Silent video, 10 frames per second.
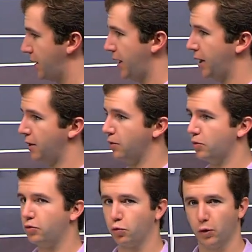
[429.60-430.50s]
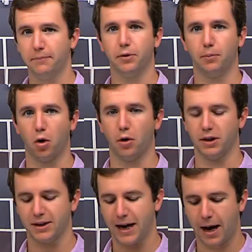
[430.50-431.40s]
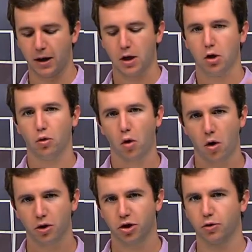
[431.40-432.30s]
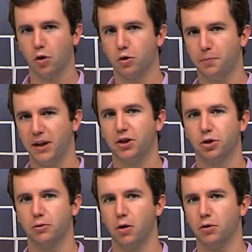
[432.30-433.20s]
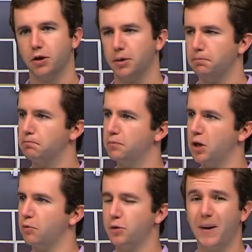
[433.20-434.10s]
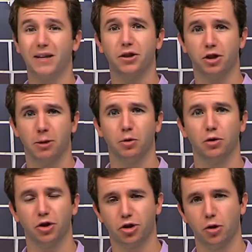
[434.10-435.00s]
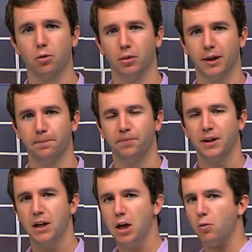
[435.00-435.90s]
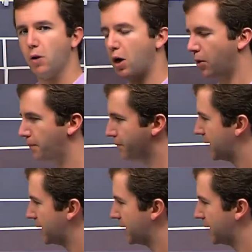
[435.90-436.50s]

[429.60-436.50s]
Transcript: can rip the ball. He's got long strokes, big strokes. In some respects, he's similar to Soderling. Well,